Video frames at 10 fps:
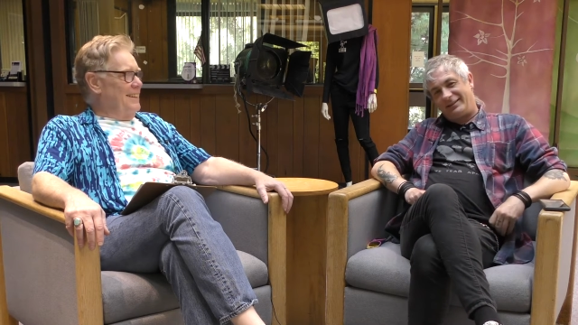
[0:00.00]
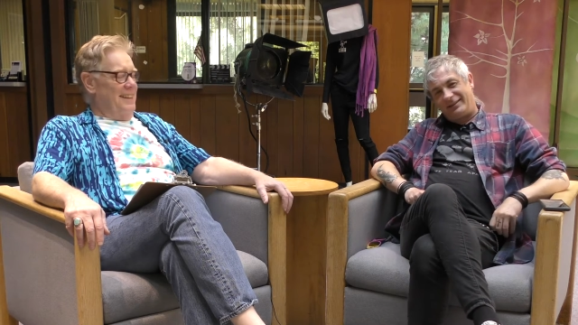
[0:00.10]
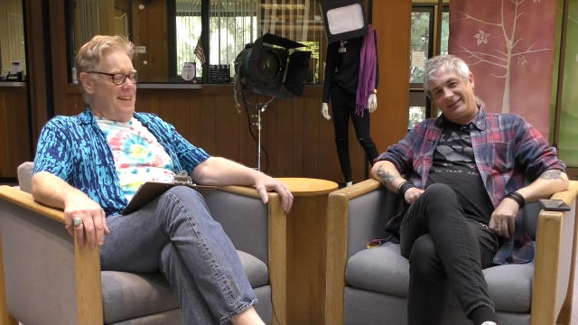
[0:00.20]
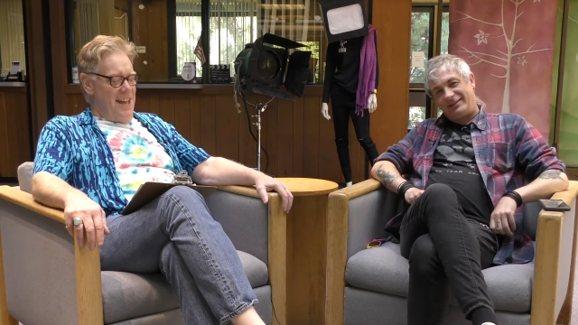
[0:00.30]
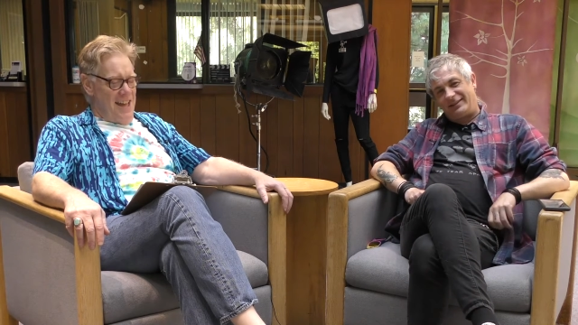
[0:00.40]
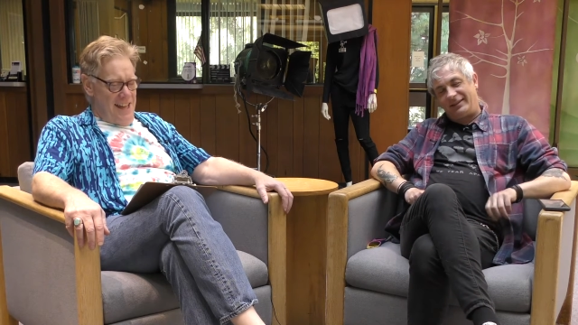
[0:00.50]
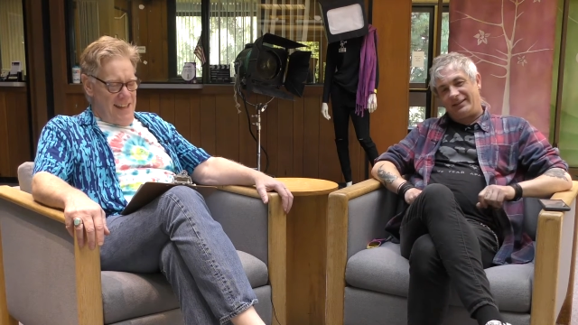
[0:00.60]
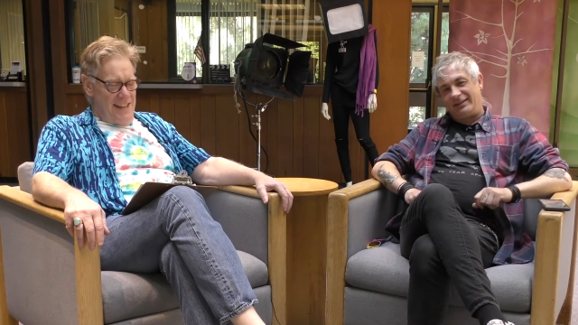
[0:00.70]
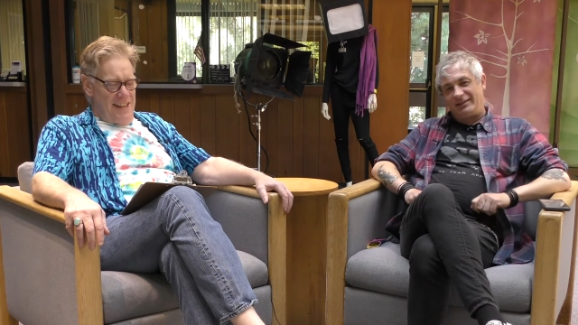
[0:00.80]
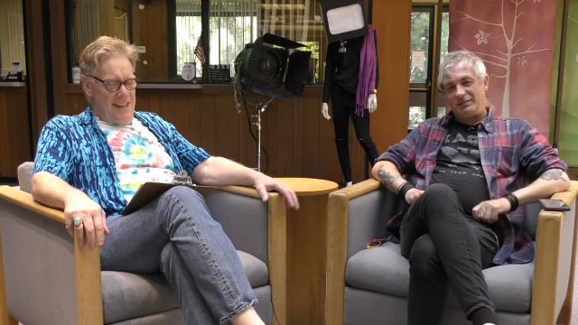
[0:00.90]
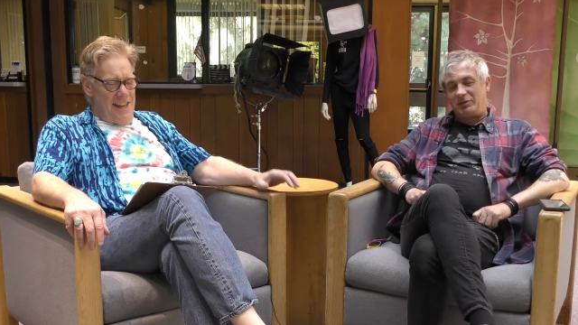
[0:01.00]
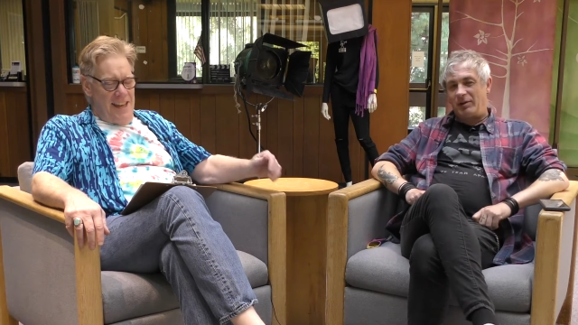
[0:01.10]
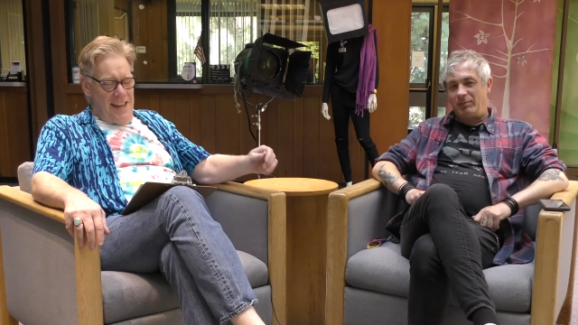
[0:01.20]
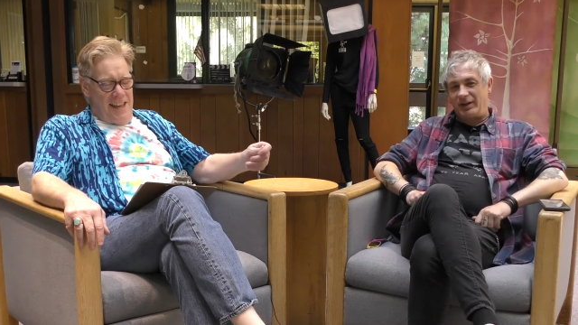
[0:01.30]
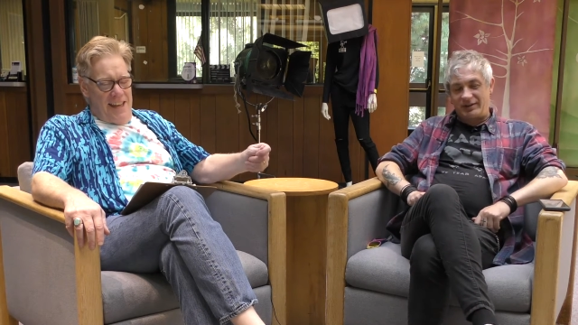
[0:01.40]
Speaker 1: There's yeah. uh, some
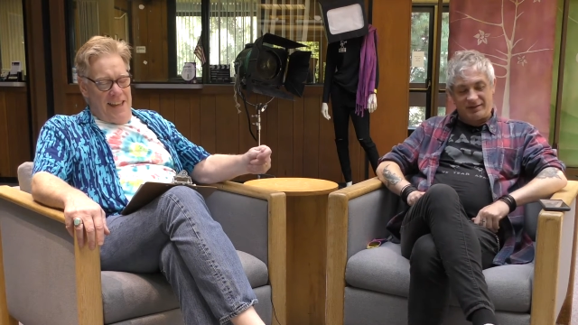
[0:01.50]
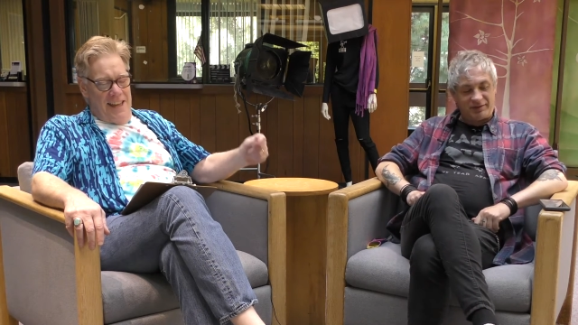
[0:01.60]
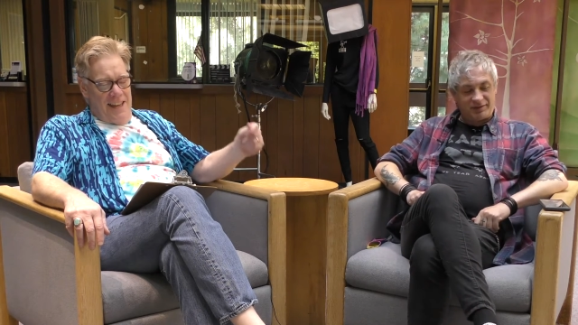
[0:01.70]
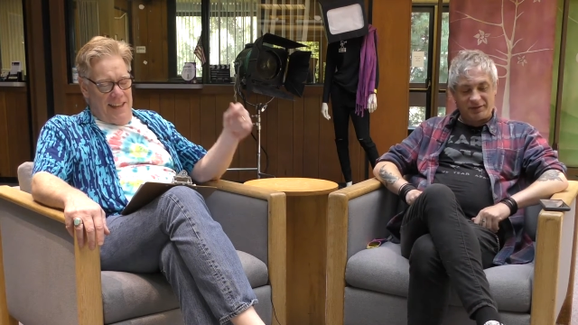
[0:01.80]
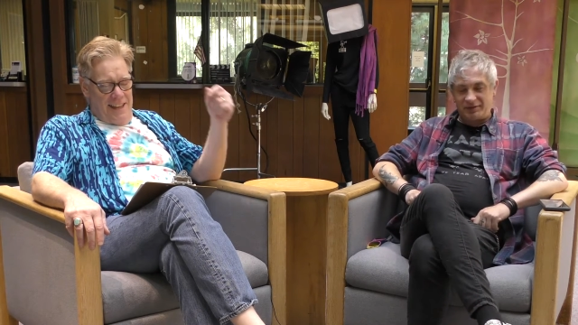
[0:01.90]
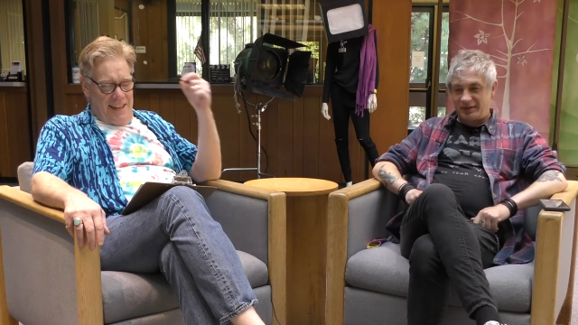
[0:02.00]
complex stuff going